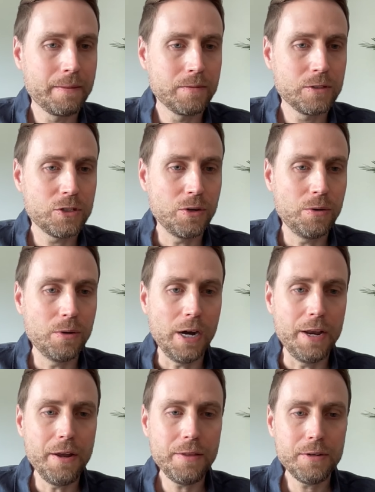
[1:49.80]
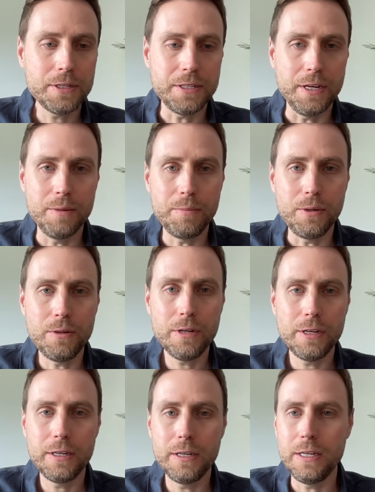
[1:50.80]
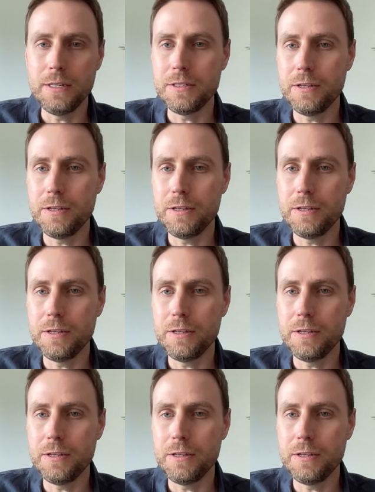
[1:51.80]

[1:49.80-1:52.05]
So another example is